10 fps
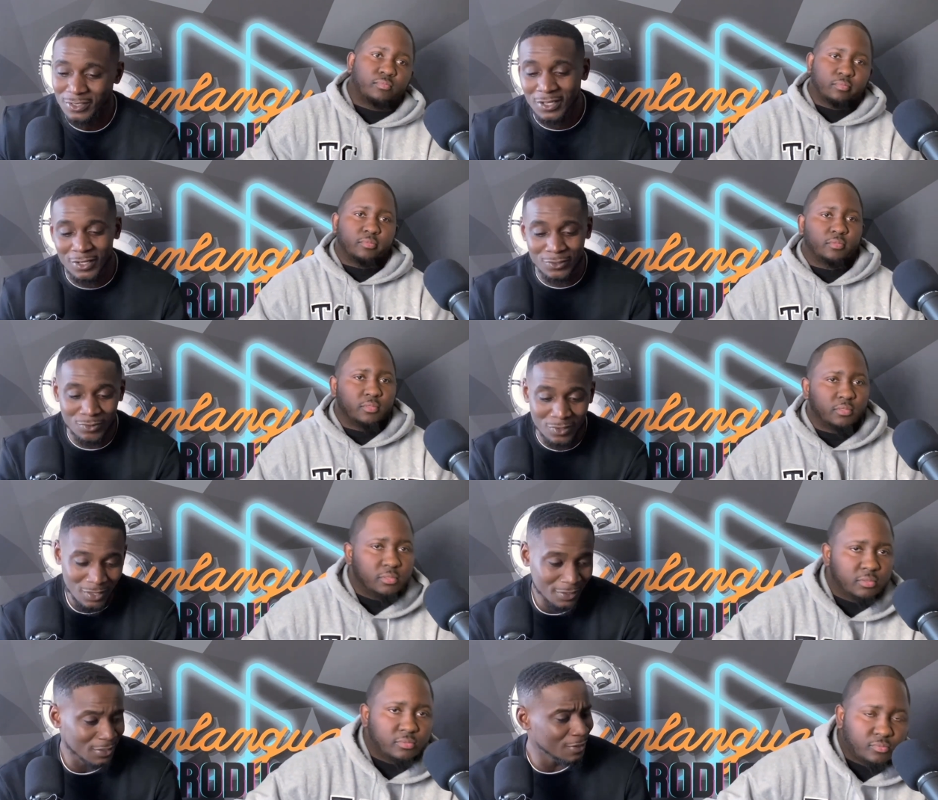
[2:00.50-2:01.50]
Speaker 1: I see a lot of
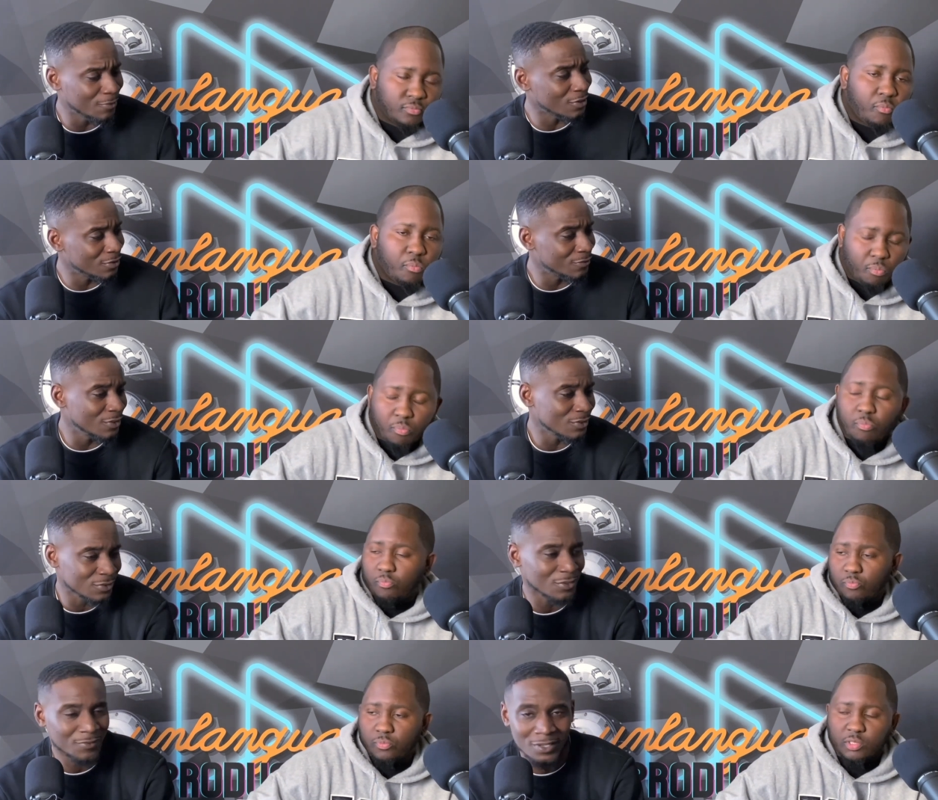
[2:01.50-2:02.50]
unity, like the networking
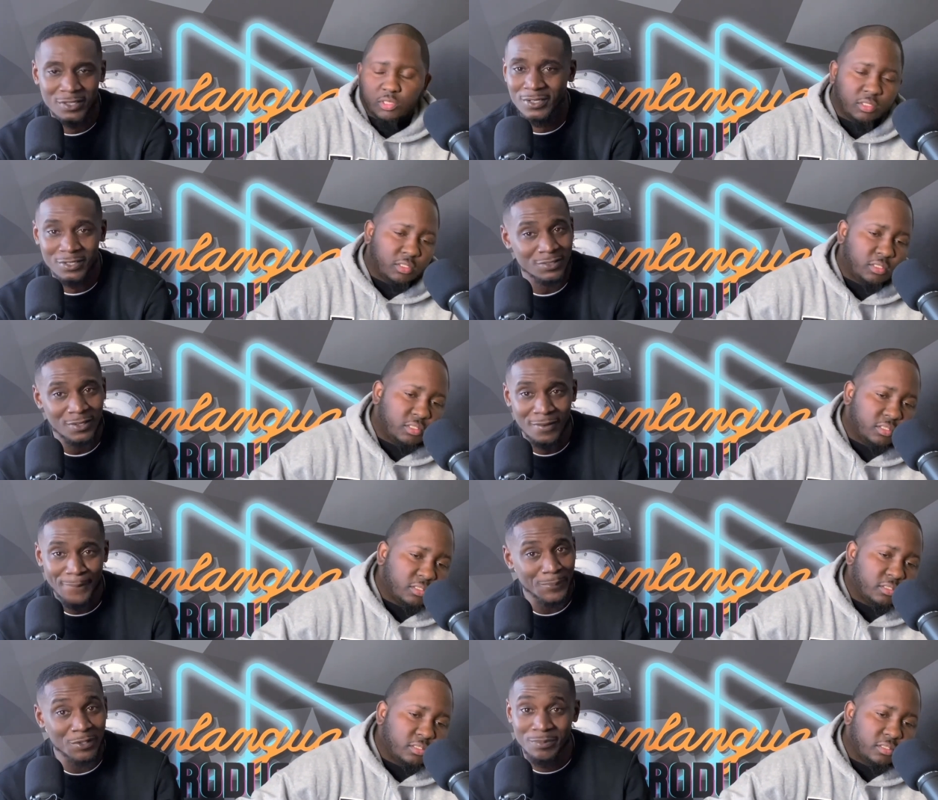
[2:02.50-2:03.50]
events and stuff like that. That's
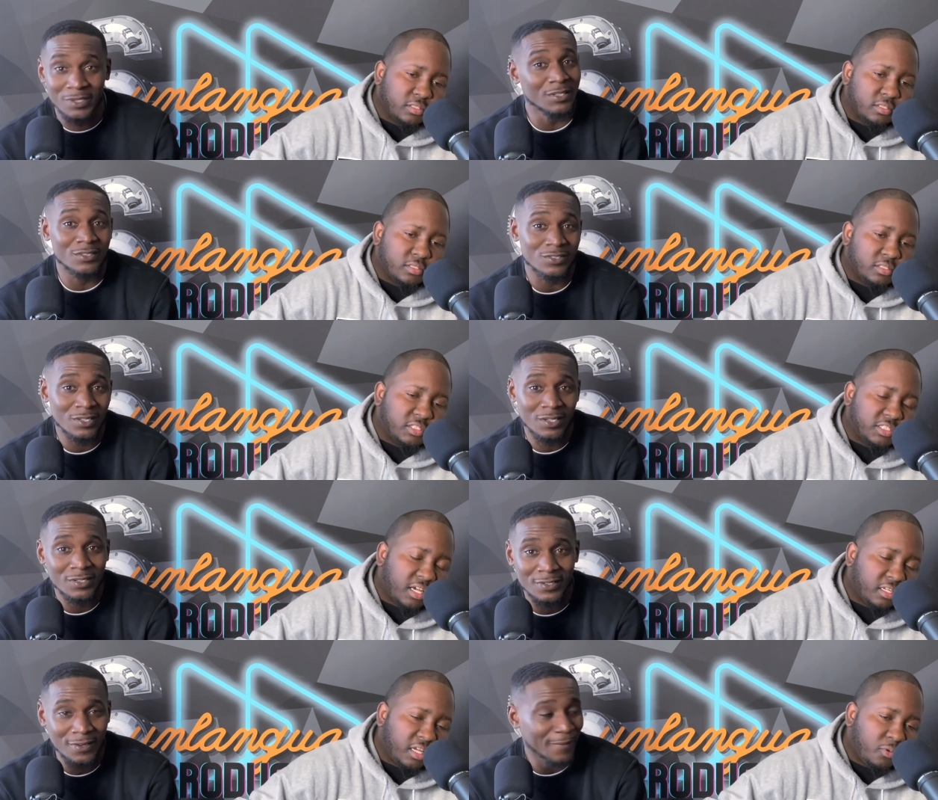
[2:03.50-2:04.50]
we bendy. Shout like
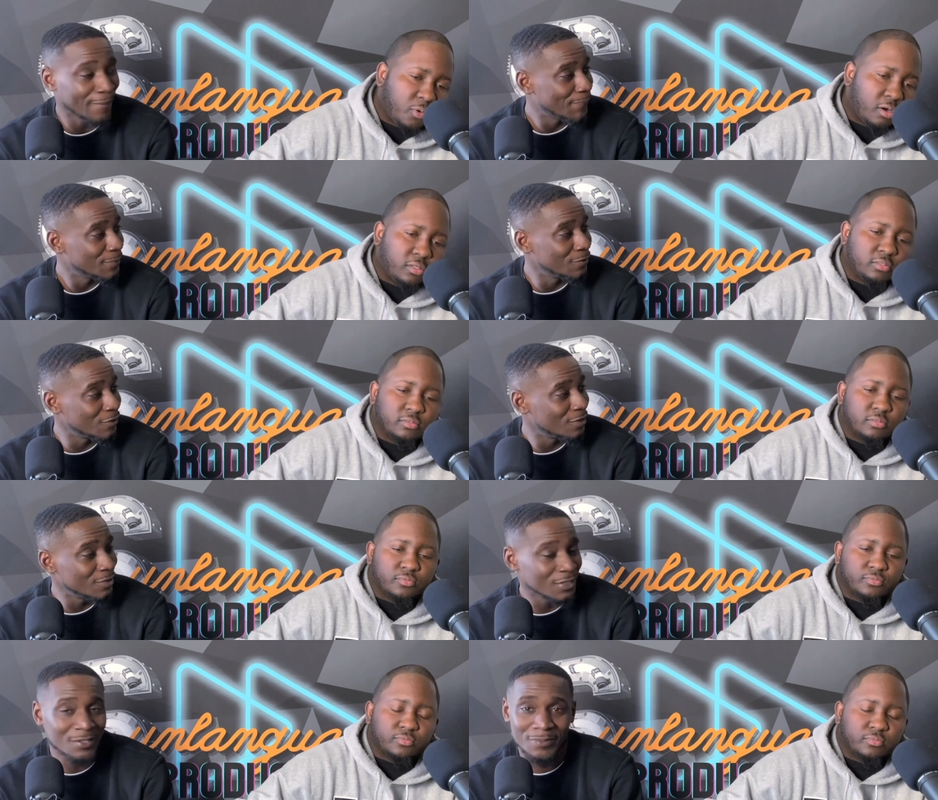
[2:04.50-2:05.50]
out to AWOL. You feel
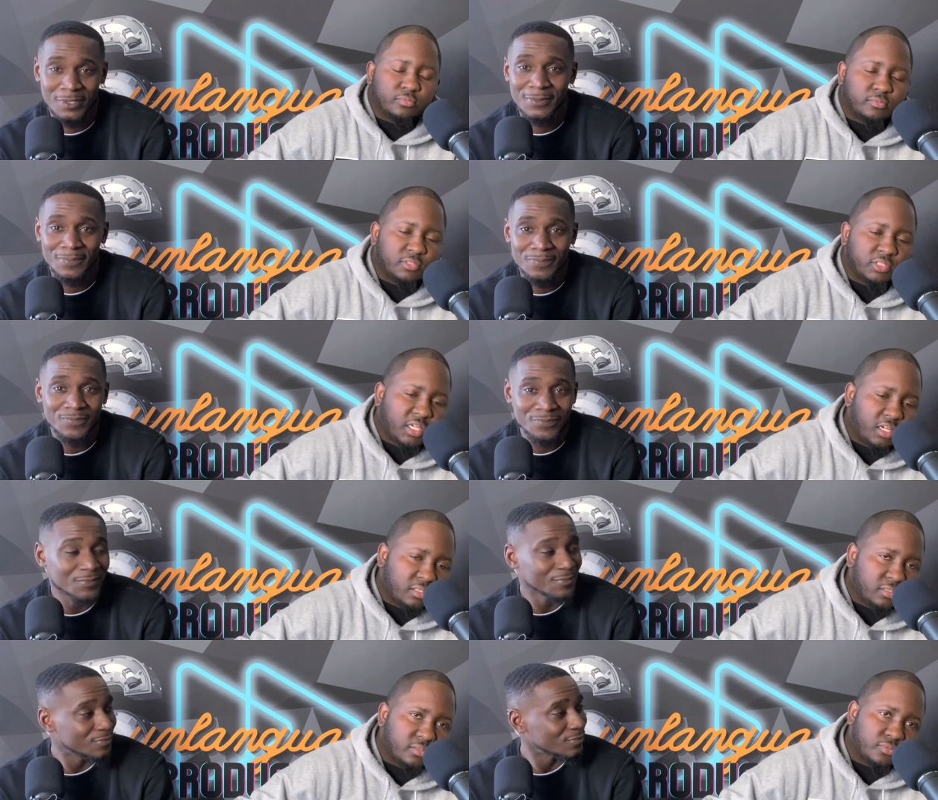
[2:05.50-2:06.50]
me? Yeah, but how
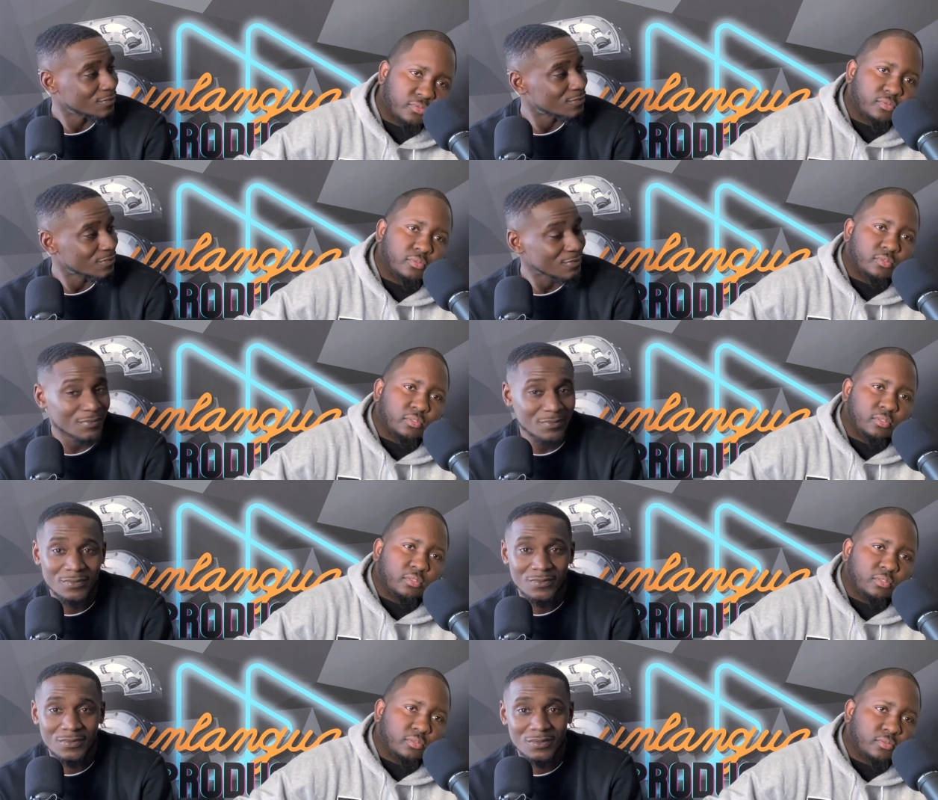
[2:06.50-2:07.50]
did it
Speaker 2: go? That was the one a
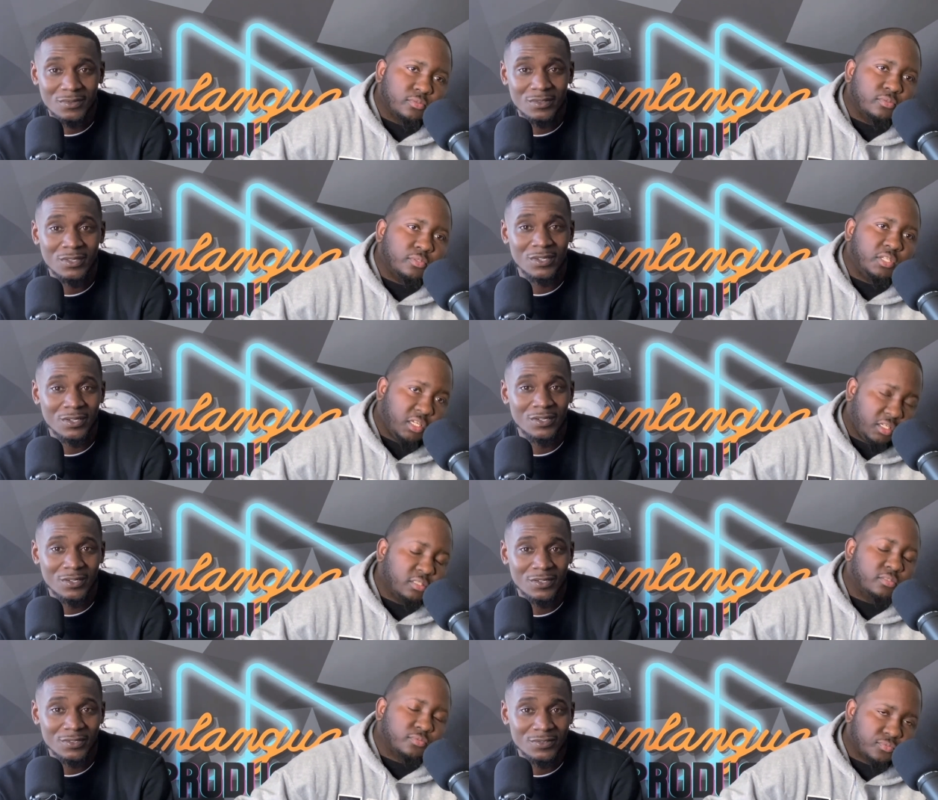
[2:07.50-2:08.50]
couple weeks ago, right? Yeah.
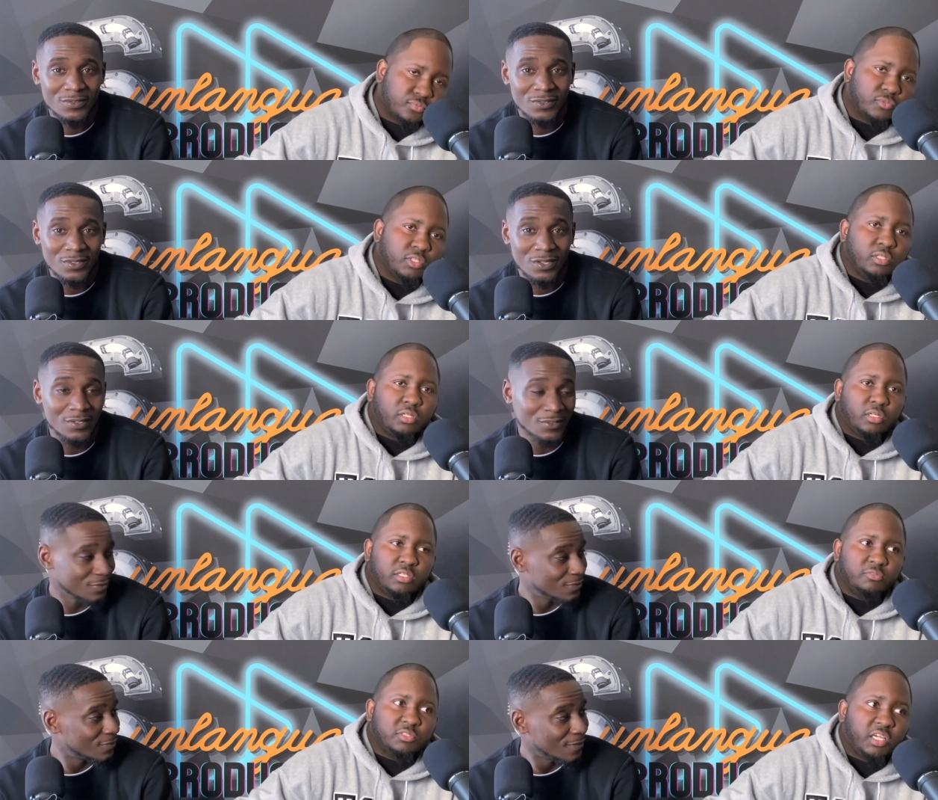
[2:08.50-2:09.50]
yeah. How did that go?
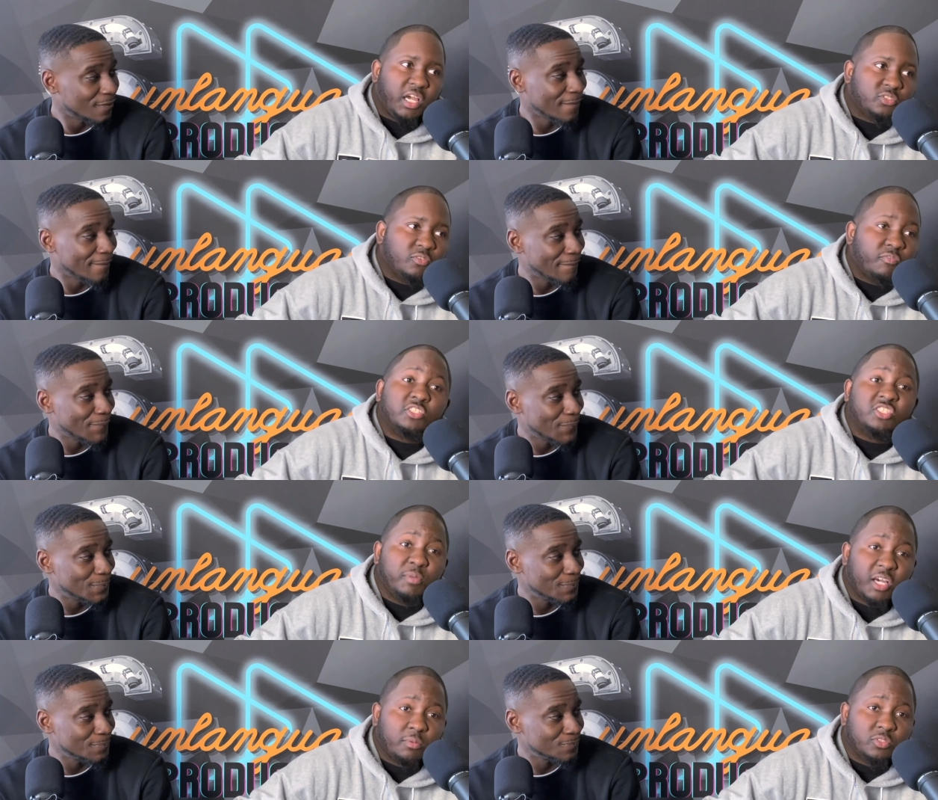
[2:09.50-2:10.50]
Uh, there was an actual
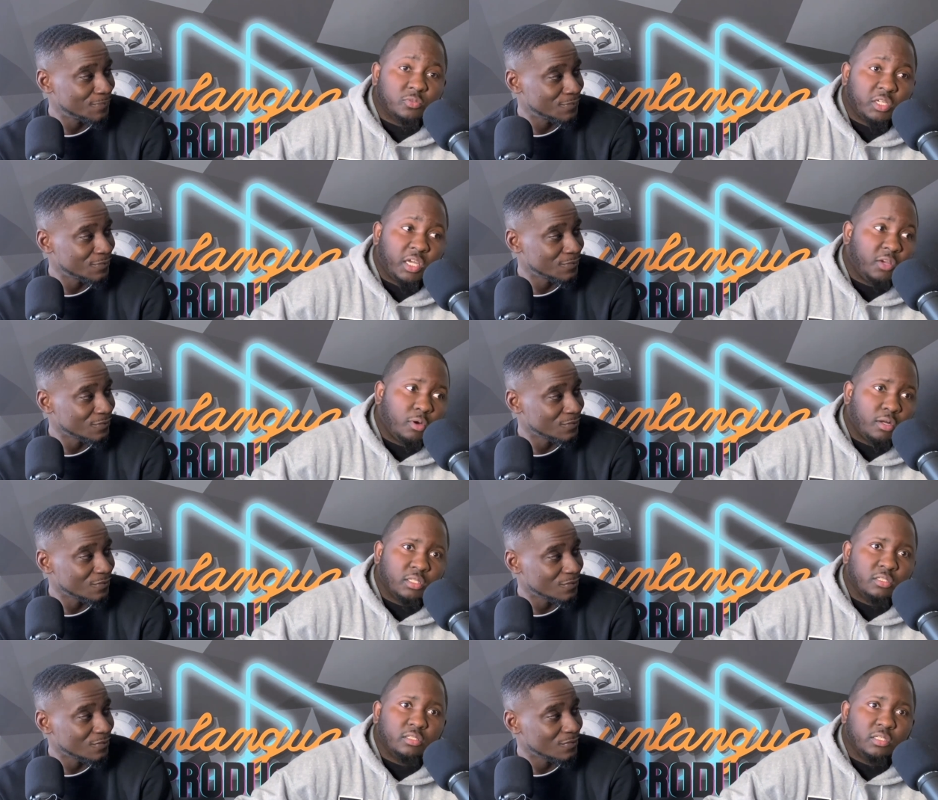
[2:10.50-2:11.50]
versus battle between
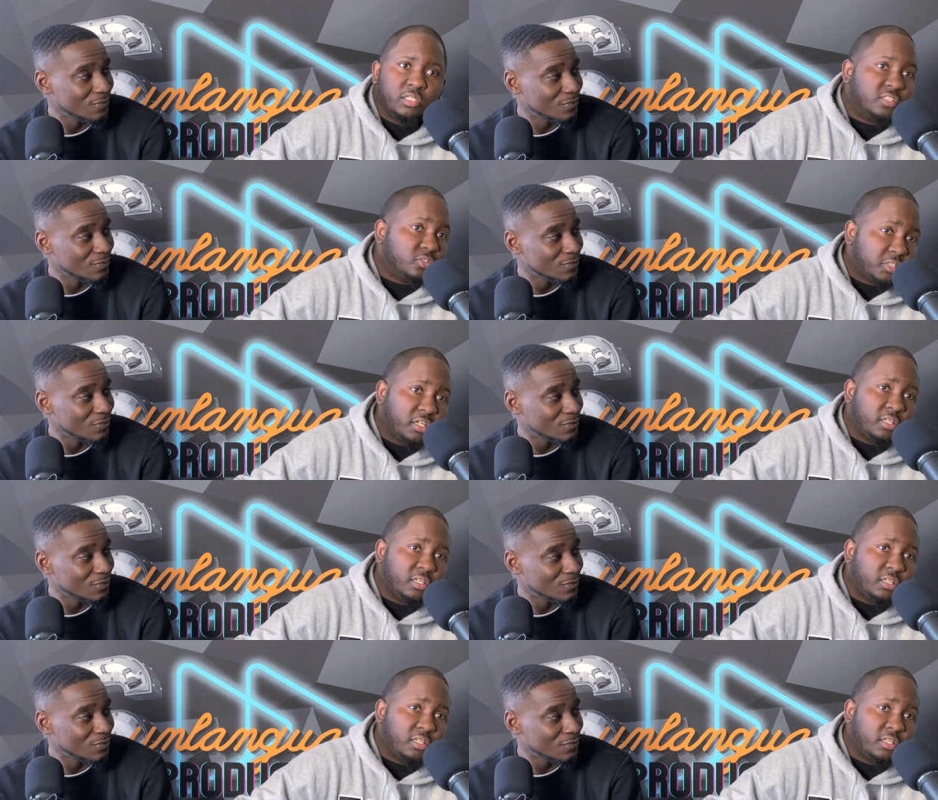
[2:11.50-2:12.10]
AWOL and, and Cuzzo